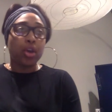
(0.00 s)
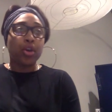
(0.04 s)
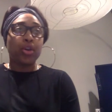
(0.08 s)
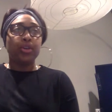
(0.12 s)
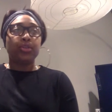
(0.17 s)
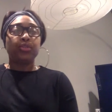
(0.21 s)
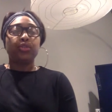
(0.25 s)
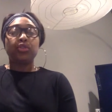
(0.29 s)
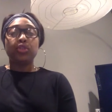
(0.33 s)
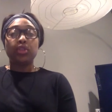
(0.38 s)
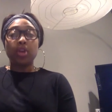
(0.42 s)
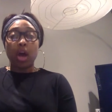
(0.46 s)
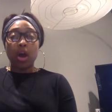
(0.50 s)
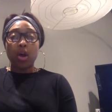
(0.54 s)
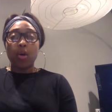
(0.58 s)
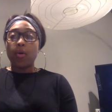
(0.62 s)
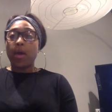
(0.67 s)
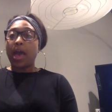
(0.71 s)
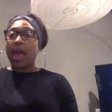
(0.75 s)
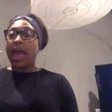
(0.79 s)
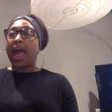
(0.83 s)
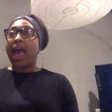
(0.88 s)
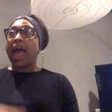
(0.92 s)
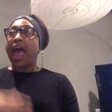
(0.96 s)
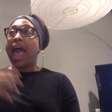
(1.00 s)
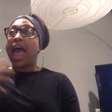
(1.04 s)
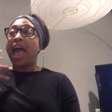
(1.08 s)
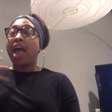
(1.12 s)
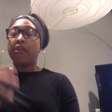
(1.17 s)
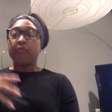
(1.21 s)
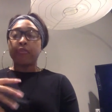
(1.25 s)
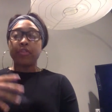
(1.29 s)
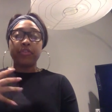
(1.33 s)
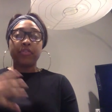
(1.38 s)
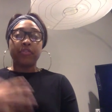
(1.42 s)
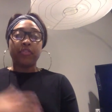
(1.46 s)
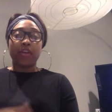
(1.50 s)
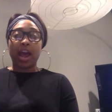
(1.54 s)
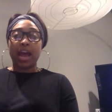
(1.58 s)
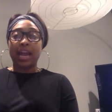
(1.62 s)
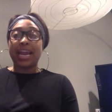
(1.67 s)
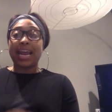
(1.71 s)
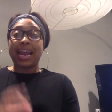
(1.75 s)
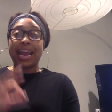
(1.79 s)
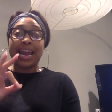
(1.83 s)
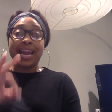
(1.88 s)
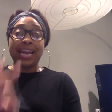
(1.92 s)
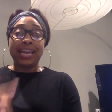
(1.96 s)
So every
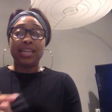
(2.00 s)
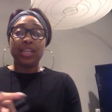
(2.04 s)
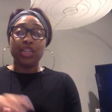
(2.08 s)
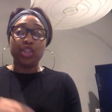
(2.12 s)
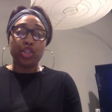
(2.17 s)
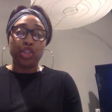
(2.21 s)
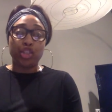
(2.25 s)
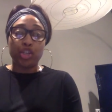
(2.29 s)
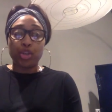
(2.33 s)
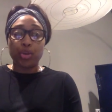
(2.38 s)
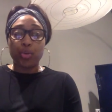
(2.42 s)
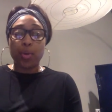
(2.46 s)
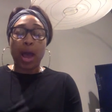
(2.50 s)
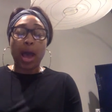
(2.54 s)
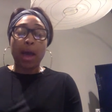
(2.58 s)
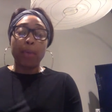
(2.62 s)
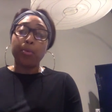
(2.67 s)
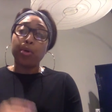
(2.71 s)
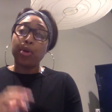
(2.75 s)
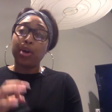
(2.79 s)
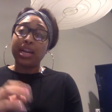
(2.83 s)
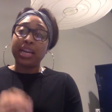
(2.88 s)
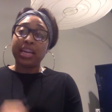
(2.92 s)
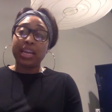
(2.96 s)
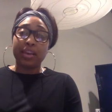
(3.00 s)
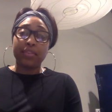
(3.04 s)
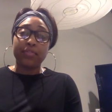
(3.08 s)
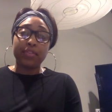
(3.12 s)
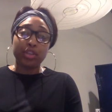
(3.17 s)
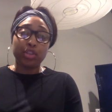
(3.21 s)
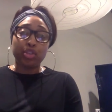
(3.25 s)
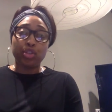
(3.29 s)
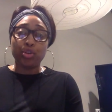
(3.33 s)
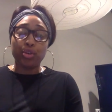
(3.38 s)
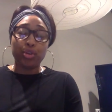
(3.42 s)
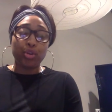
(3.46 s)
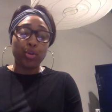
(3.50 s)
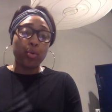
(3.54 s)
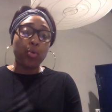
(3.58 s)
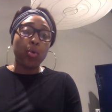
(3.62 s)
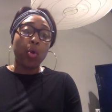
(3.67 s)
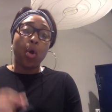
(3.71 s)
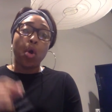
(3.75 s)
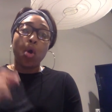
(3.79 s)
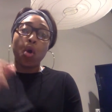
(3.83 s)
Friday it is due. I'm going to give it to you